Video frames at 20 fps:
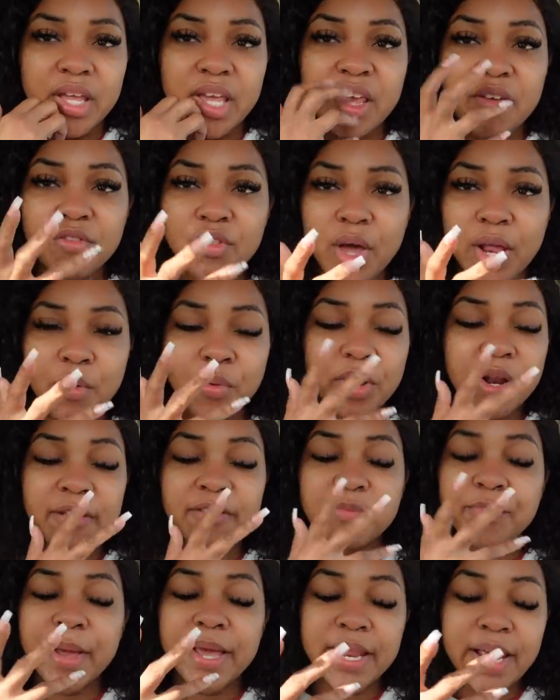Even though I don't want to
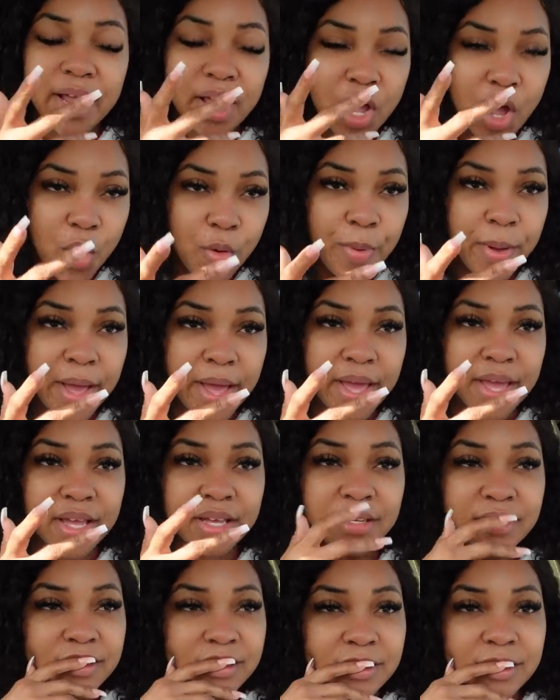have to pay that
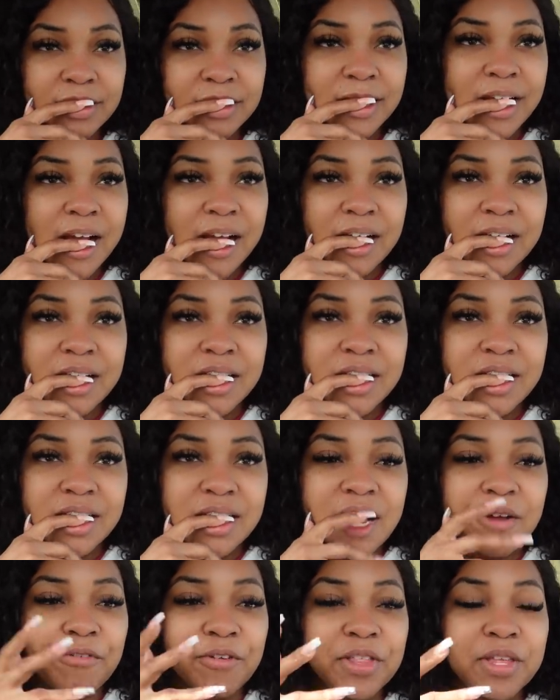copay
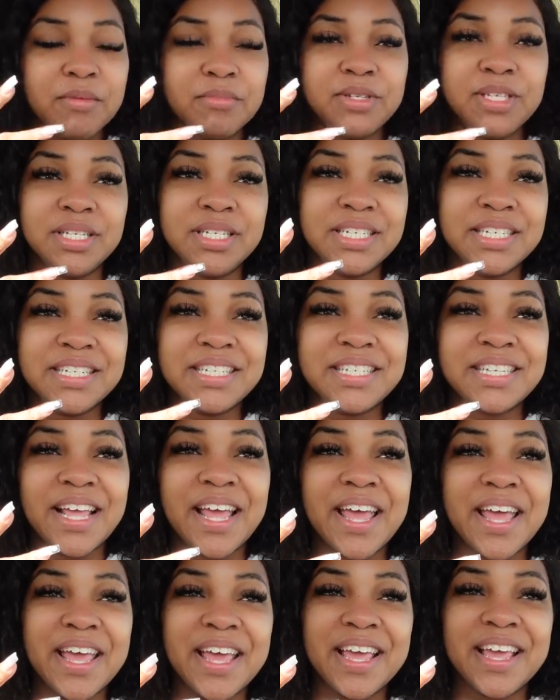for them to just
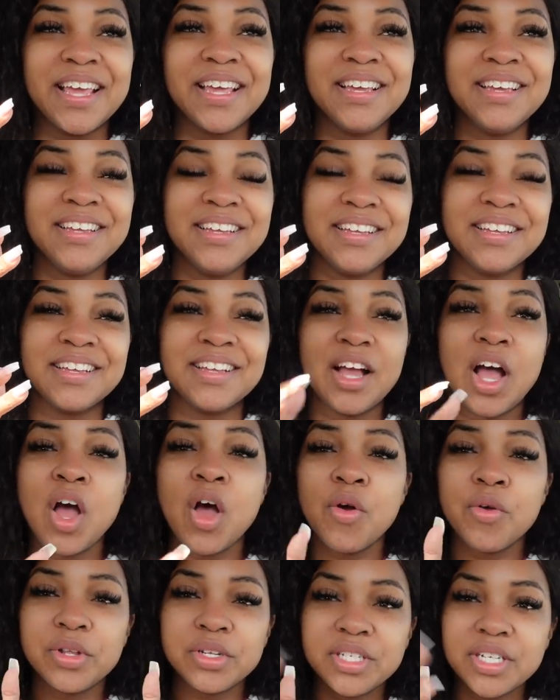say,
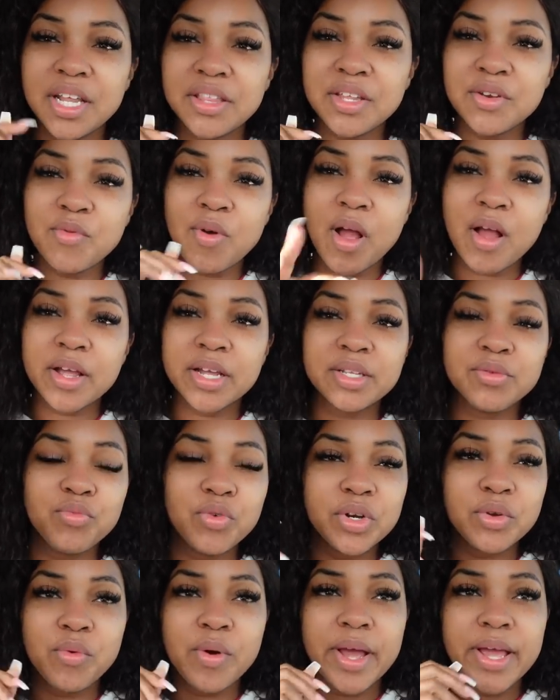oh, it's nothing wrong, it
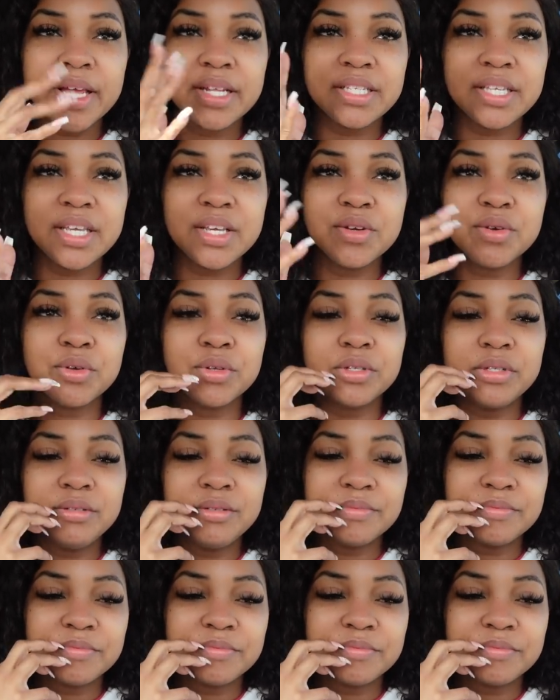went away, it's healed.